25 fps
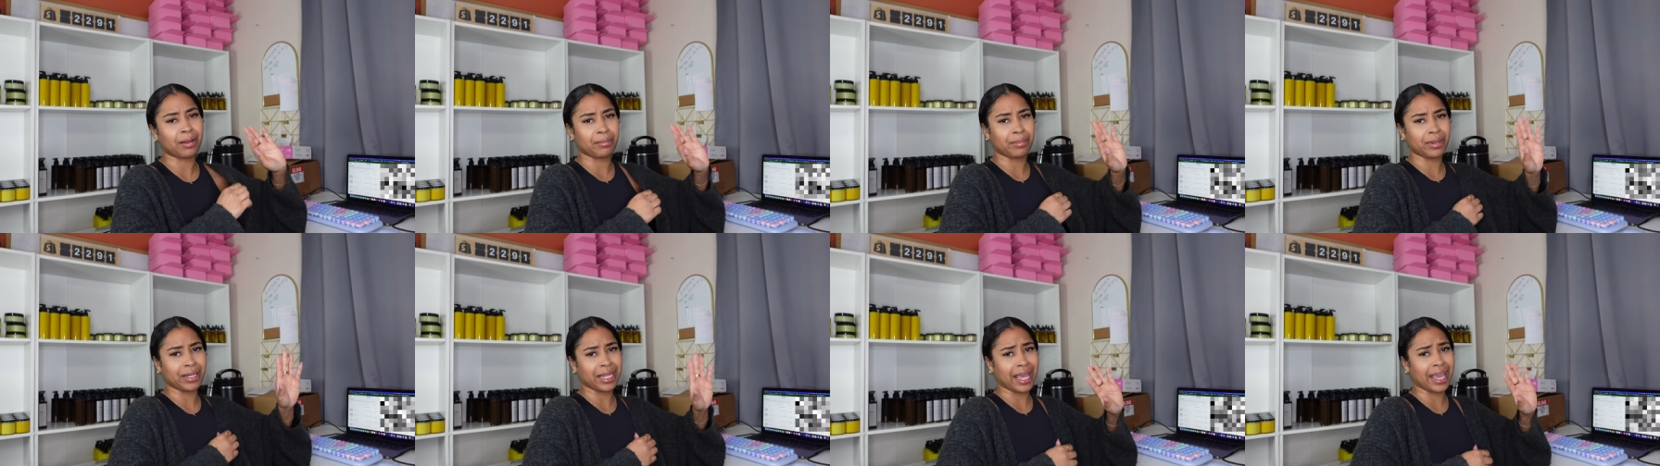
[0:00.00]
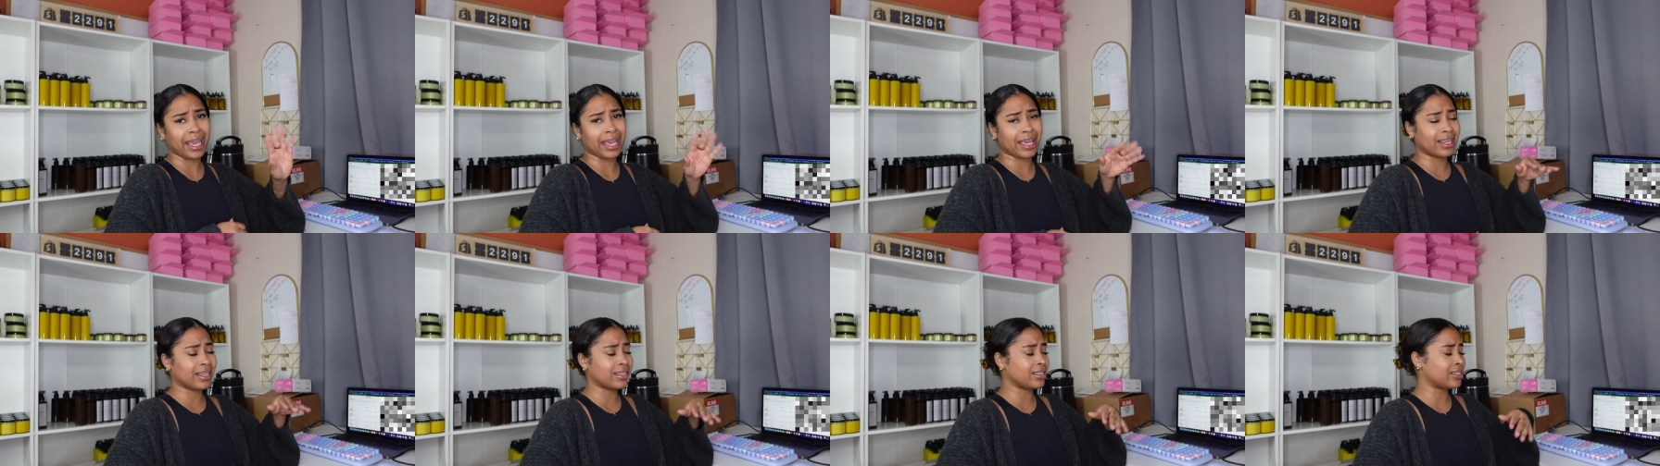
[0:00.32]

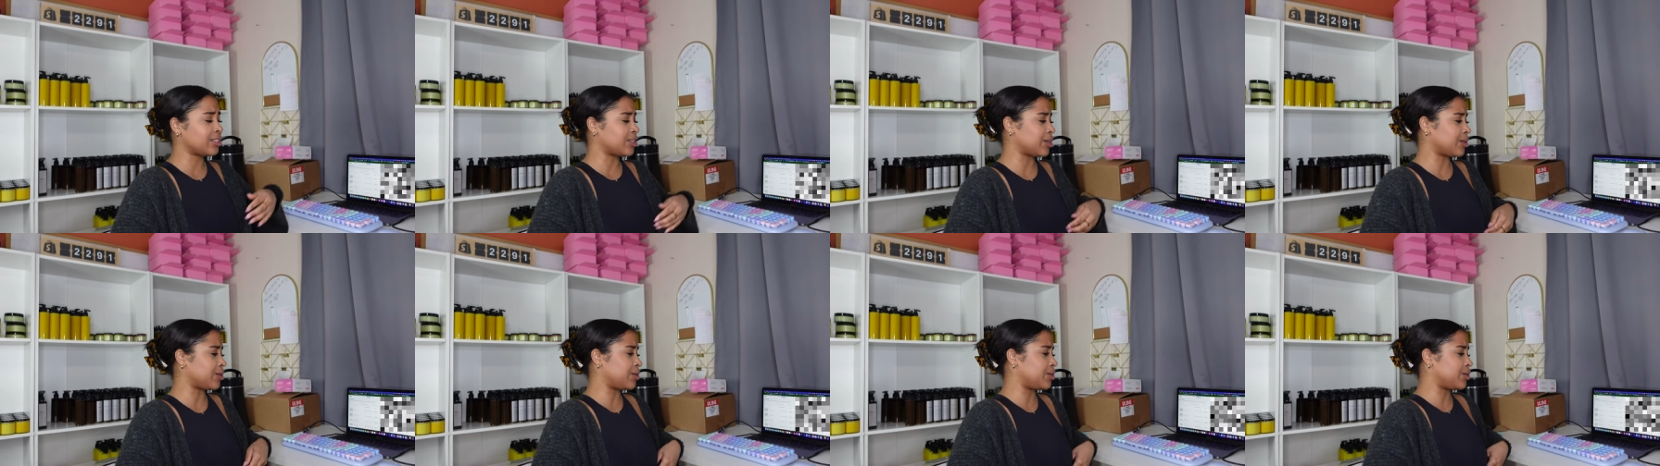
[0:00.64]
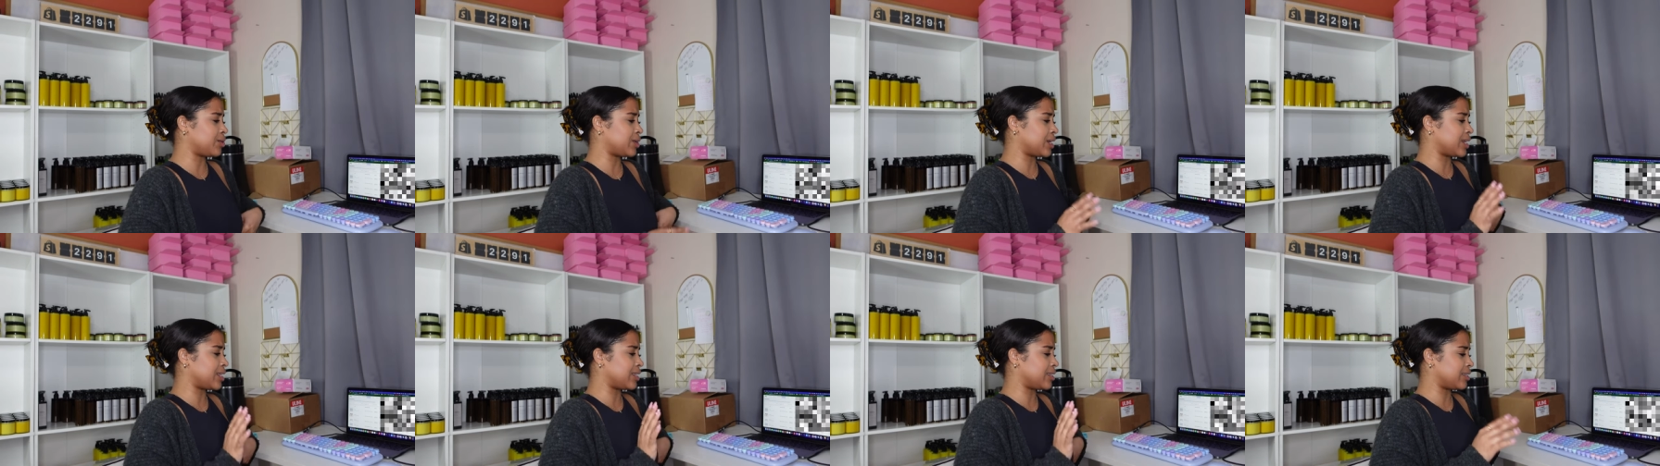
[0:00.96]
plan, so you
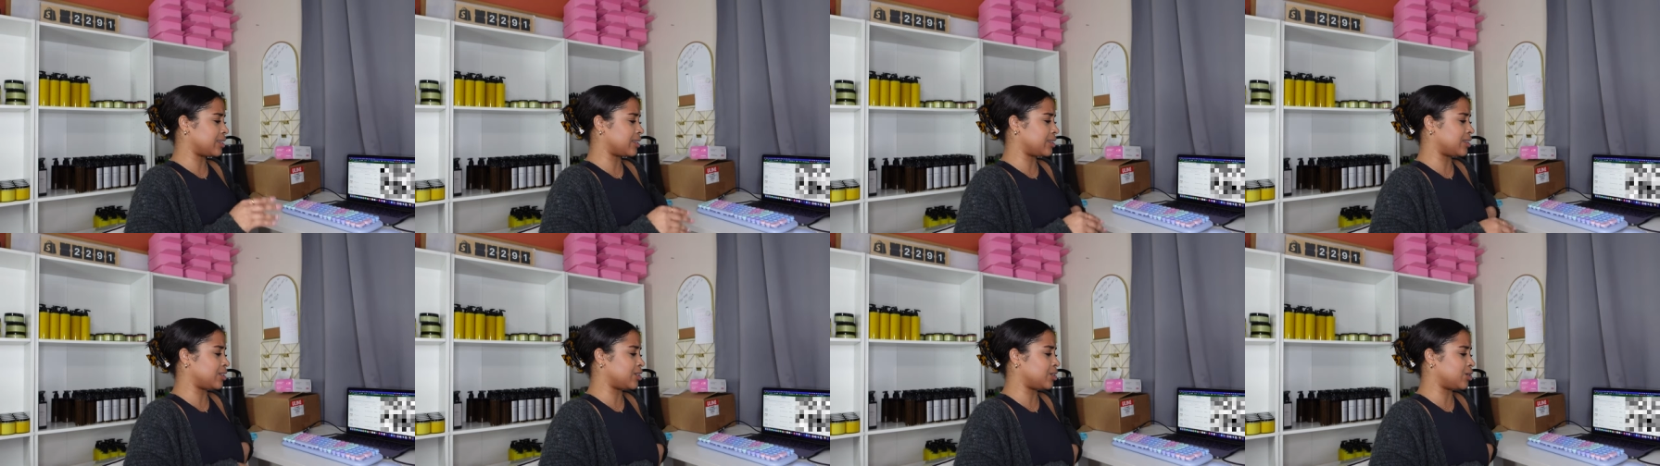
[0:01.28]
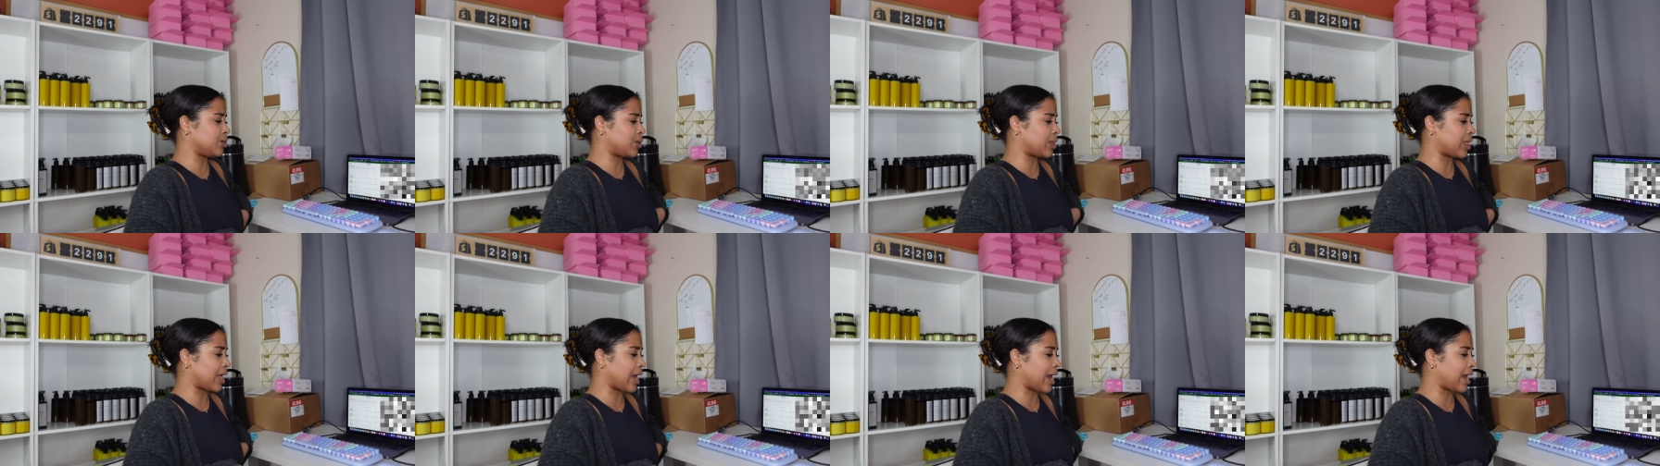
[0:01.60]
can
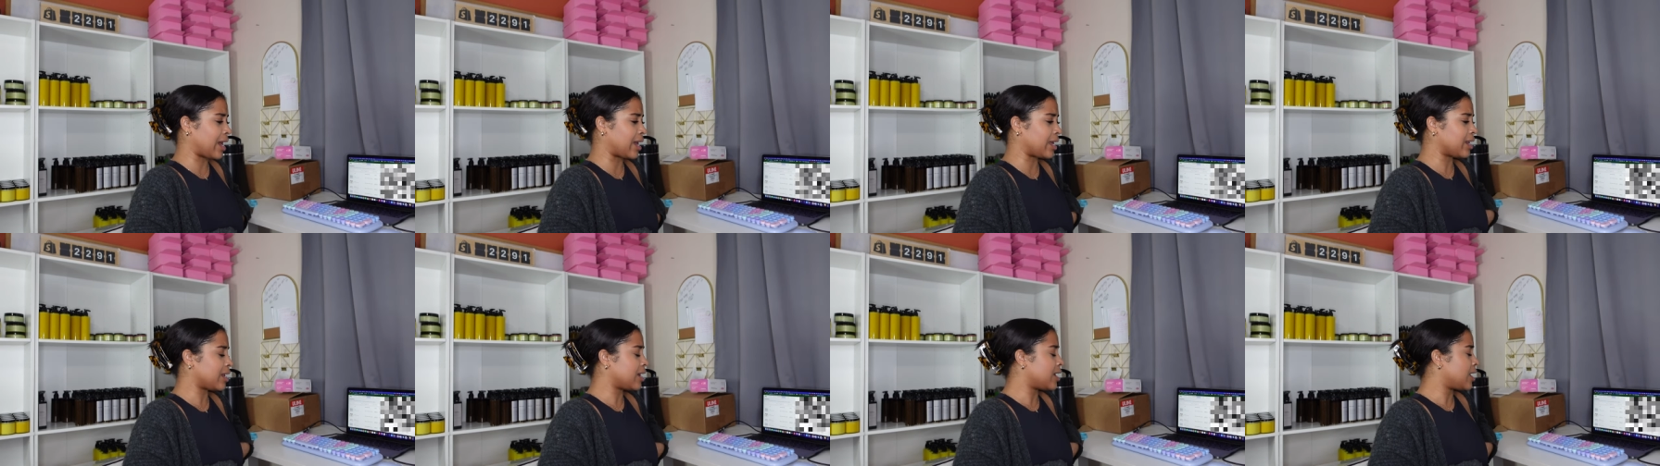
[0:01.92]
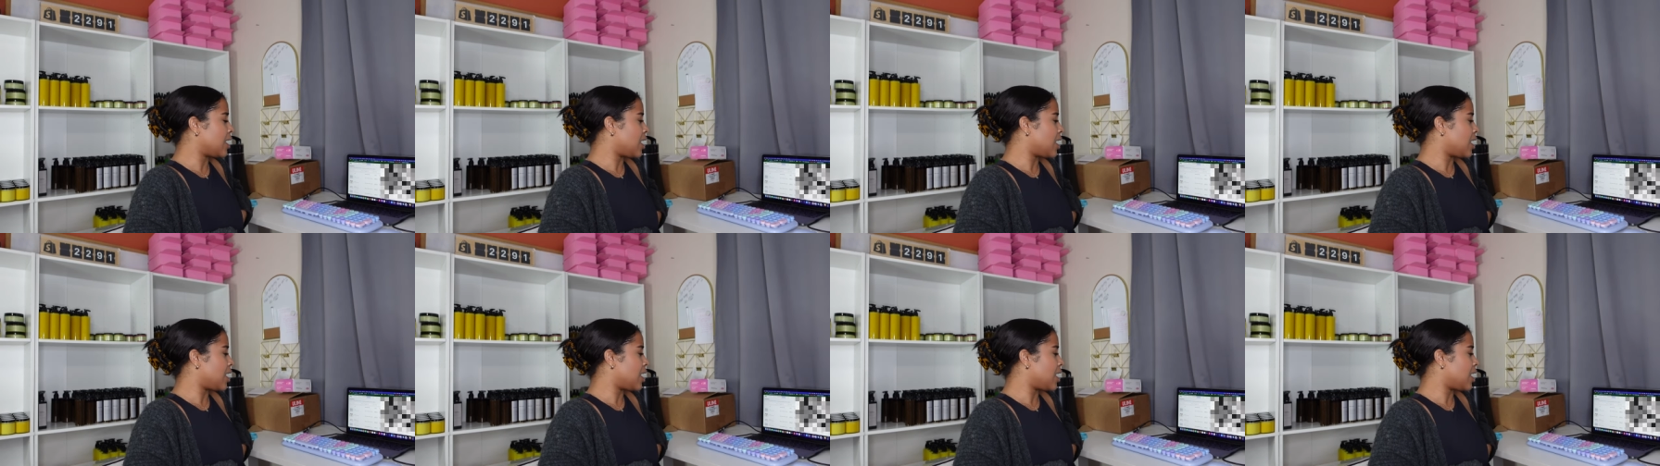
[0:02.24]
do that.